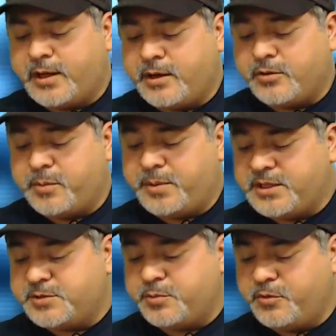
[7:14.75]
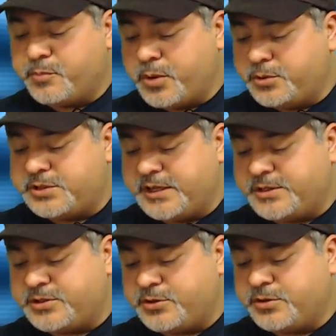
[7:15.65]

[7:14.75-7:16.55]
The peaceful protesters